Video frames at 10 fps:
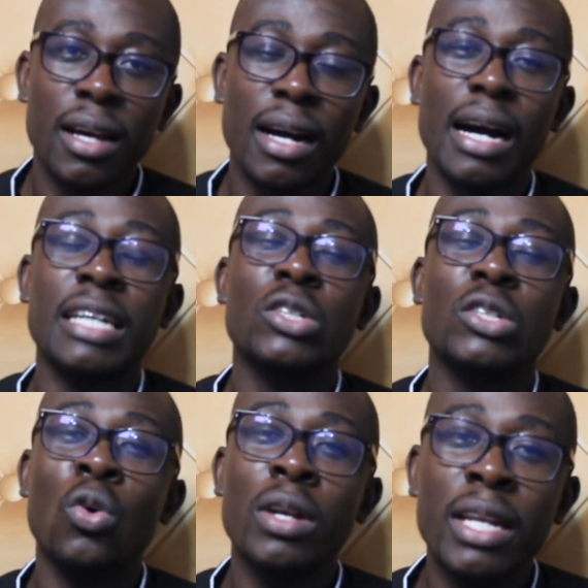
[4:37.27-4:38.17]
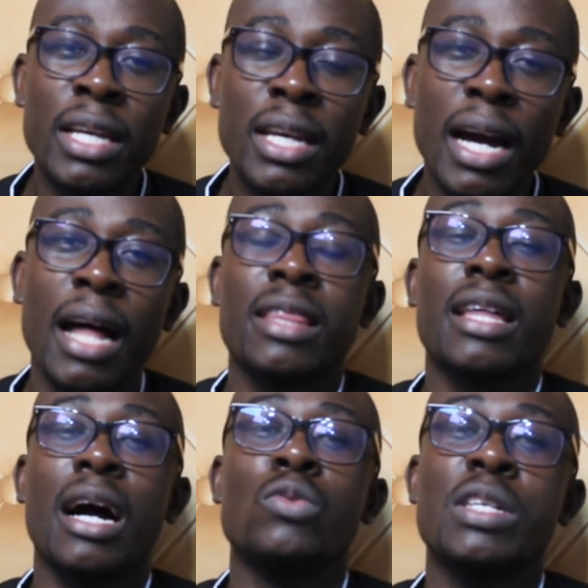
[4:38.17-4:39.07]
at only
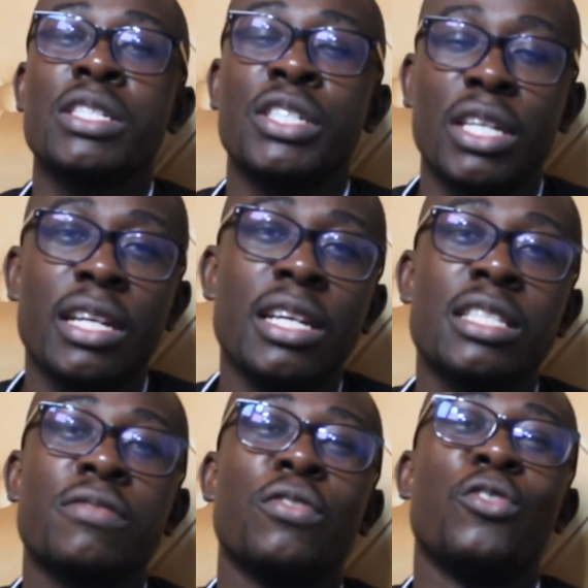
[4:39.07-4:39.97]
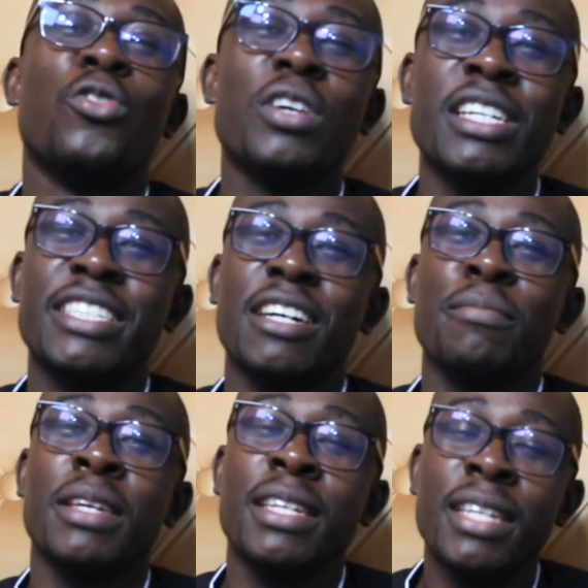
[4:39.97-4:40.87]
1,000 shillings for
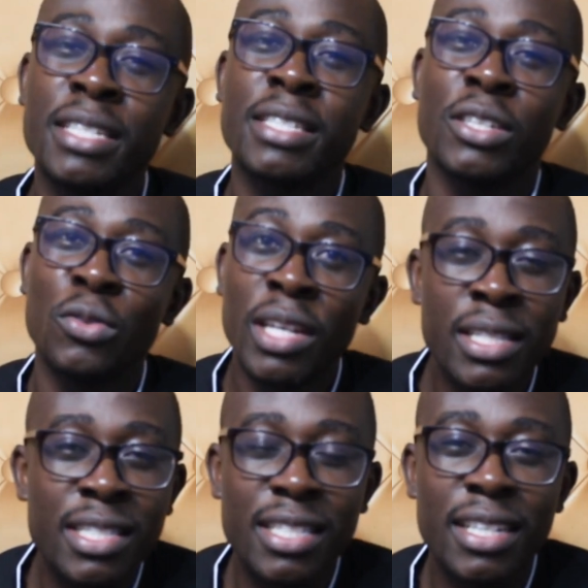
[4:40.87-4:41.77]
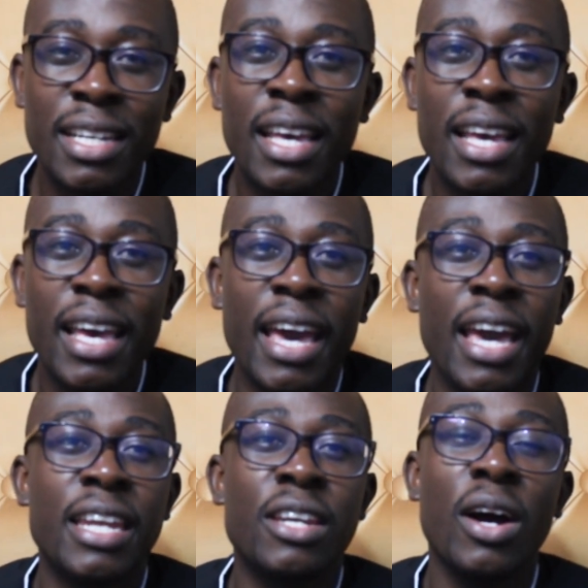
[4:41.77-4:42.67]
intermediate students
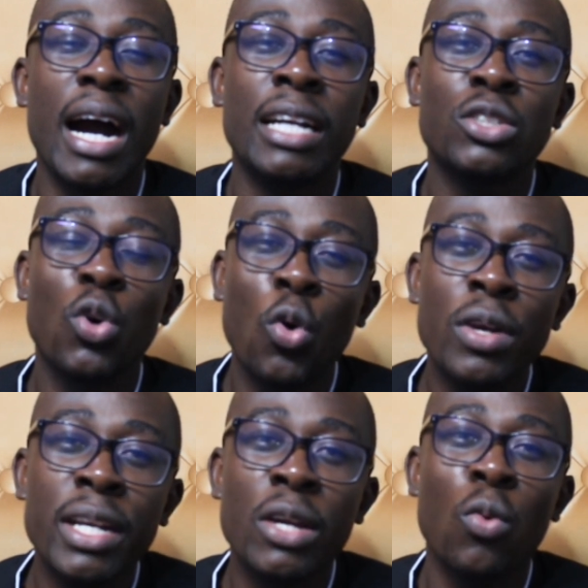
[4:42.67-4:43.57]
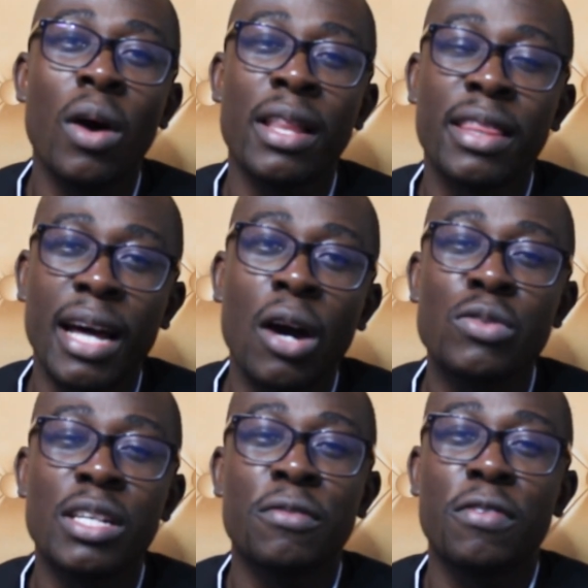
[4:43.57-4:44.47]
and at only
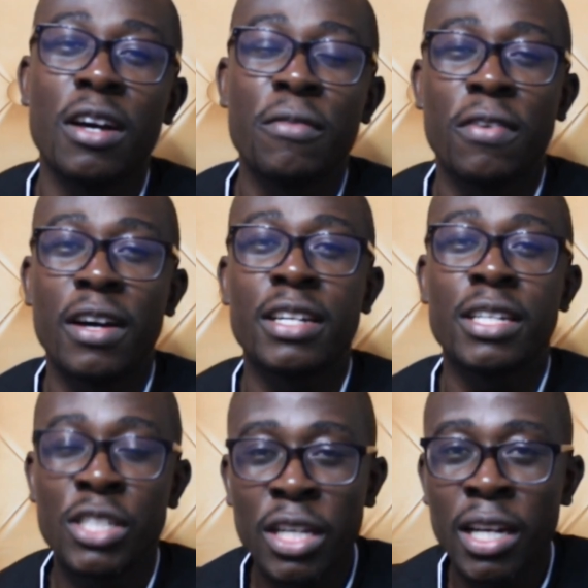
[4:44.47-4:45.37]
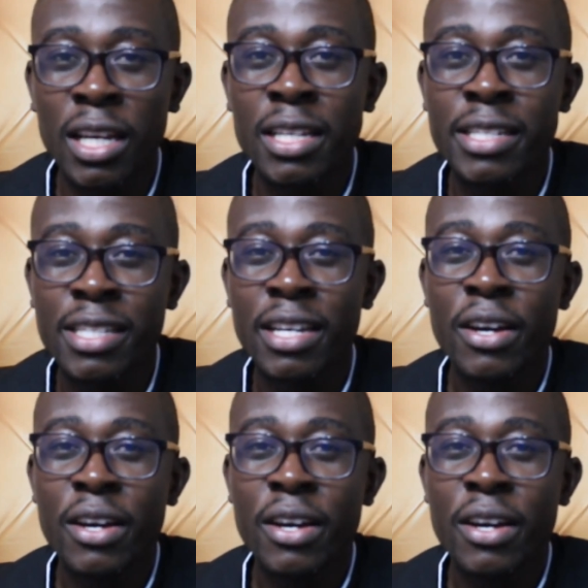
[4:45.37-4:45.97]
1,500 shillings